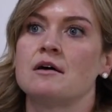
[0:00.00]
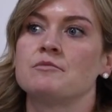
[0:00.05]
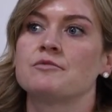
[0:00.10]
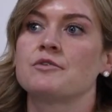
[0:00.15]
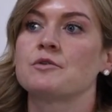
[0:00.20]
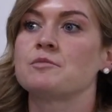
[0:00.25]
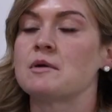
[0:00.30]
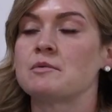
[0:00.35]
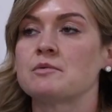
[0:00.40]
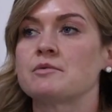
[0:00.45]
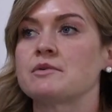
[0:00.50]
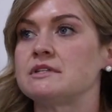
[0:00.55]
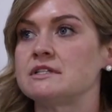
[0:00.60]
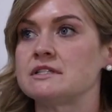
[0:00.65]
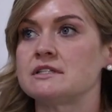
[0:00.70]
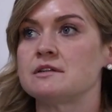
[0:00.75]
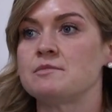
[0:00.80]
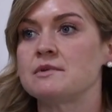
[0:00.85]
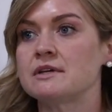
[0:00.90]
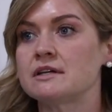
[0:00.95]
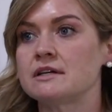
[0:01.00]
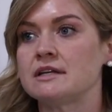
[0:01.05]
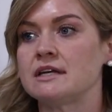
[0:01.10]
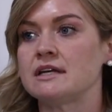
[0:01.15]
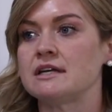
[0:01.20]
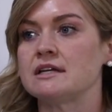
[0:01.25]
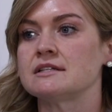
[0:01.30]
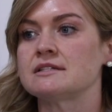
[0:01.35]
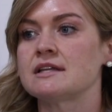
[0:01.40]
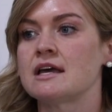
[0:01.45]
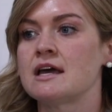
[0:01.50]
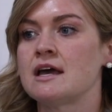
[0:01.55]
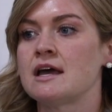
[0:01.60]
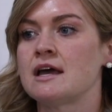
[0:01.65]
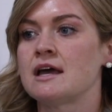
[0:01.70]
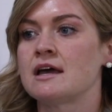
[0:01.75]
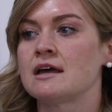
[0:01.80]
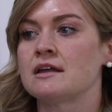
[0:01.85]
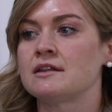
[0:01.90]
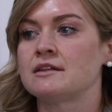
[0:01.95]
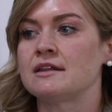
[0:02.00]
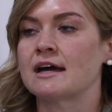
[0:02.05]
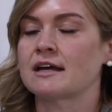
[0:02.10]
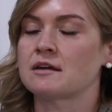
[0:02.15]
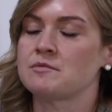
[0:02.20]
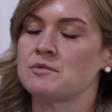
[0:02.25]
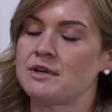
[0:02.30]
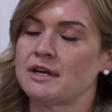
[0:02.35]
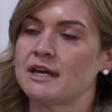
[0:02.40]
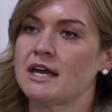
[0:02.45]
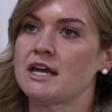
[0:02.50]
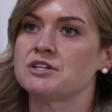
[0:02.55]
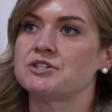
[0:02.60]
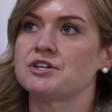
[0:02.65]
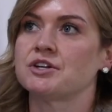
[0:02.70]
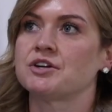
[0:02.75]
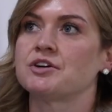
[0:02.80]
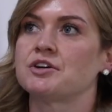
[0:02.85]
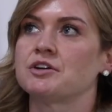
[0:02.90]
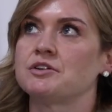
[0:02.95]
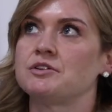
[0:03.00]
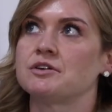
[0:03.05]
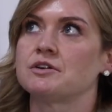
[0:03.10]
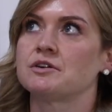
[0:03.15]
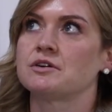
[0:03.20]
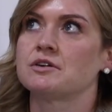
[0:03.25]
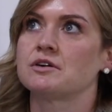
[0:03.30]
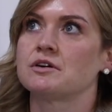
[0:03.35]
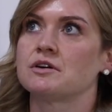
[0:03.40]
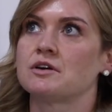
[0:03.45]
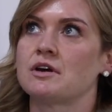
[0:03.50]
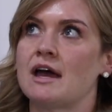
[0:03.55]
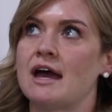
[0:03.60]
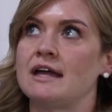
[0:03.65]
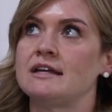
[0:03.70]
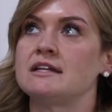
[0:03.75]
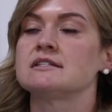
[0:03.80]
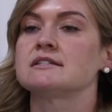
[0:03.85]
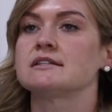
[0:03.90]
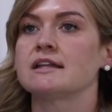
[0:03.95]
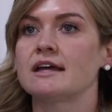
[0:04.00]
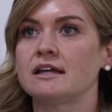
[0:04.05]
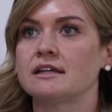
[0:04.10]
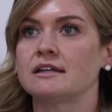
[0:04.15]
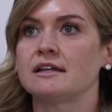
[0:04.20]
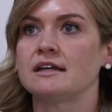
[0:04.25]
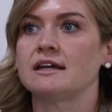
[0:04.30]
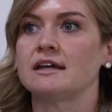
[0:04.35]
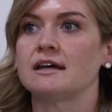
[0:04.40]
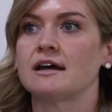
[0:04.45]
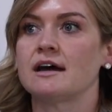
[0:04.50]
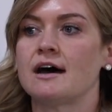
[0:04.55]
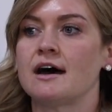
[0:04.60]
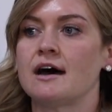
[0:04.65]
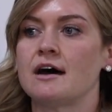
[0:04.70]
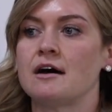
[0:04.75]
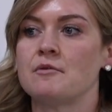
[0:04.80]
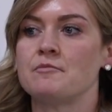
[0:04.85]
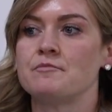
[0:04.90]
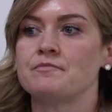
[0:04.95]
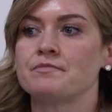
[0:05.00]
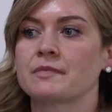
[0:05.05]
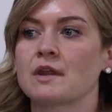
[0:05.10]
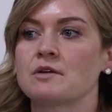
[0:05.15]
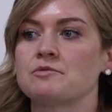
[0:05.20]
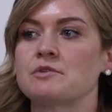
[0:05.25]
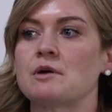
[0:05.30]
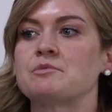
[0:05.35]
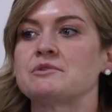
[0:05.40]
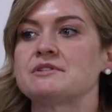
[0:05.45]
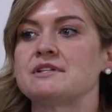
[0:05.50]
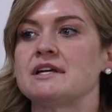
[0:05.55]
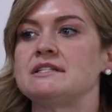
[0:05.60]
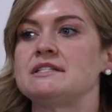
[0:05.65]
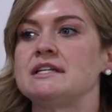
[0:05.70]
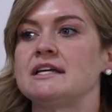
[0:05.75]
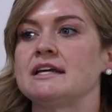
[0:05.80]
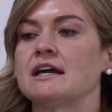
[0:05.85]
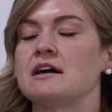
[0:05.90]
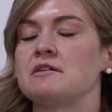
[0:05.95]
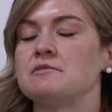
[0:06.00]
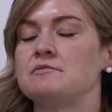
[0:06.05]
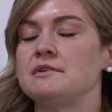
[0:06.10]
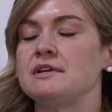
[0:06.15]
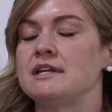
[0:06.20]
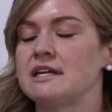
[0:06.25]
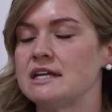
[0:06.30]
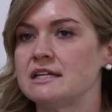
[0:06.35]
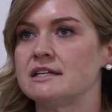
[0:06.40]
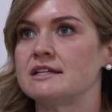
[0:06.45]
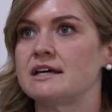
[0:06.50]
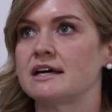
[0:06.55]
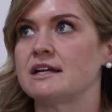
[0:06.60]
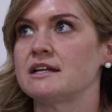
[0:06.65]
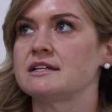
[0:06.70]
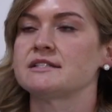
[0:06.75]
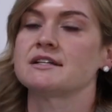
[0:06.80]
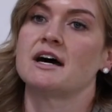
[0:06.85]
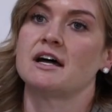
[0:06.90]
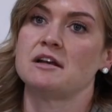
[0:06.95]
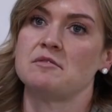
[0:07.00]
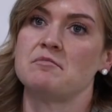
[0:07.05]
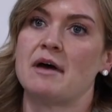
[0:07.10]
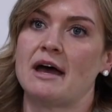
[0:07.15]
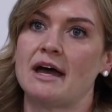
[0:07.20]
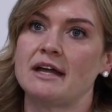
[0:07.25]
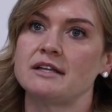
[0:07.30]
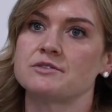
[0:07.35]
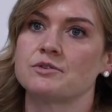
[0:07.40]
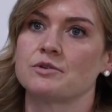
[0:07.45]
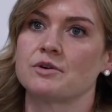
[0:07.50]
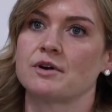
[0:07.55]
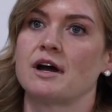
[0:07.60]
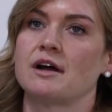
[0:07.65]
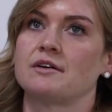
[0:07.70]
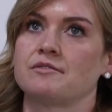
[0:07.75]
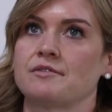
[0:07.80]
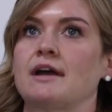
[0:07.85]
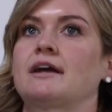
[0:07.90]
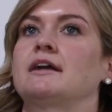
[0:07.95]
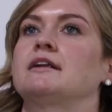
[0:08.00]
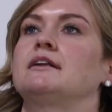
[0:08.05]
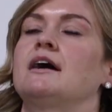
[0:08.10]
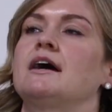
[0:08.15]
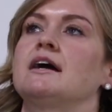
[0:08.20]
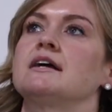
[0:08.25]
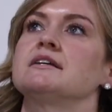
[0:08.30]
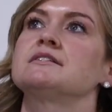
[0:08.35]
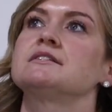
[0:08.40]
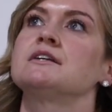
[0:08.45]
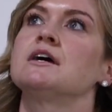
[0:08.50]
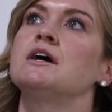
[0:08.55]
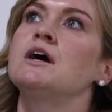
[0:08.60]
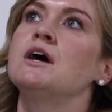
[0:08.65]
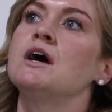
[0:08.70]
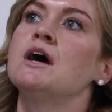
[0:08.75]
for people with disabilities, that communication could and is likely representing a need that is unmet or unrecognized.